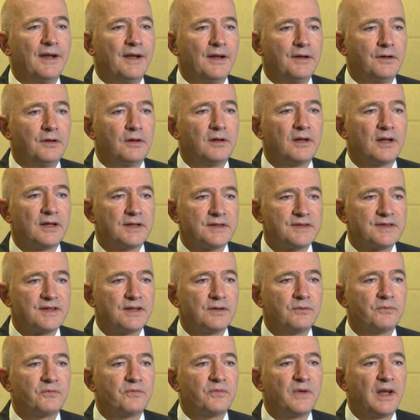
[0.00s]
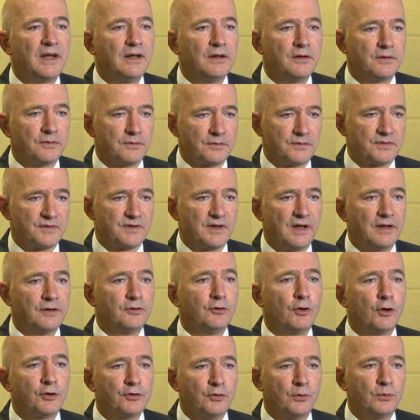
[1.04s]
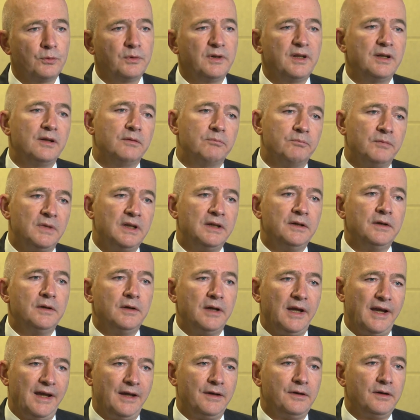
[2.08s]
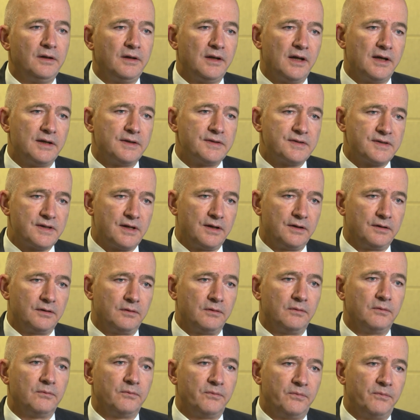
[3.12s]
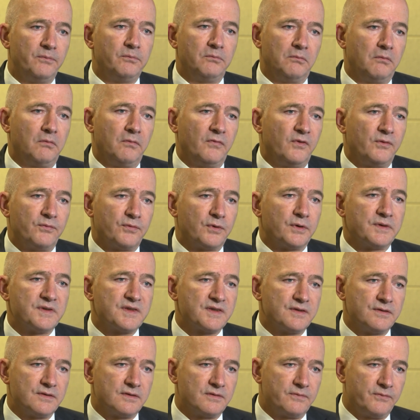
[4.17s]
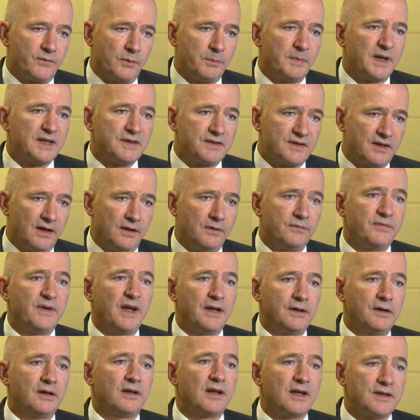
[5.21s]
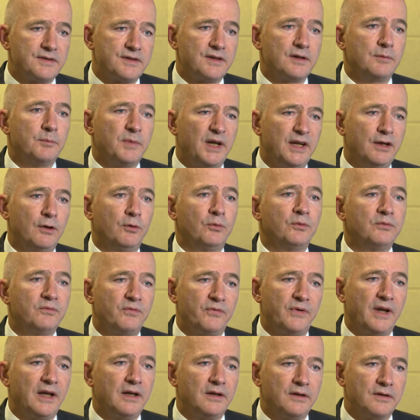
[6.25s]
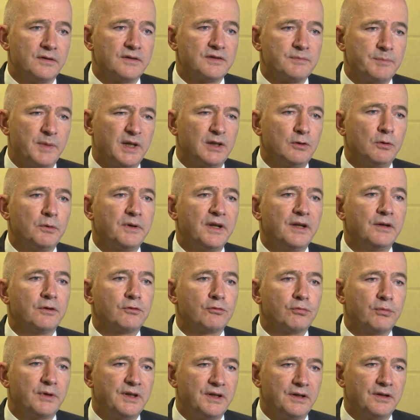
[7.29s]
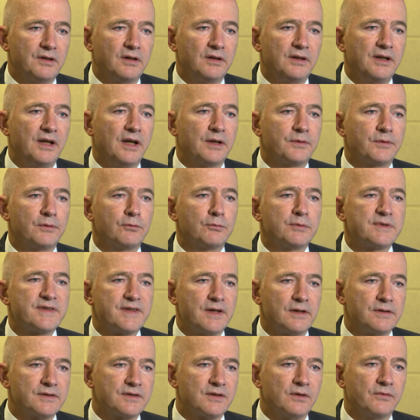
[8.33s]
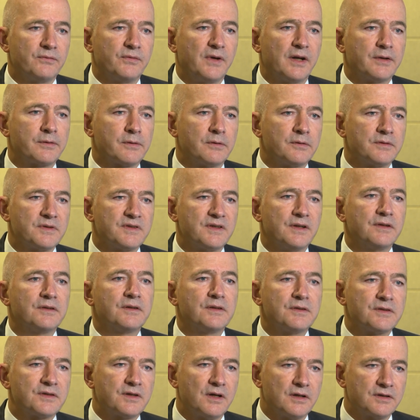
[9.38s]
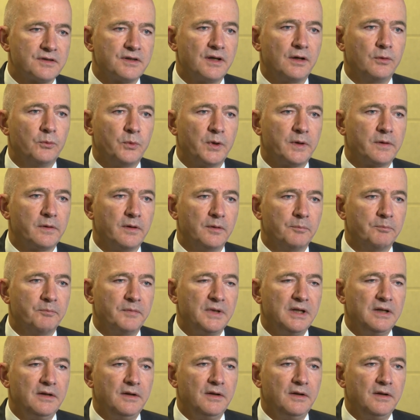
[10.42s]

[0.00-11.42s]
analyzing failures, and not only analyzing for instance, for myself, analyzing my own failures, but looking critically at the results of others and discussing with them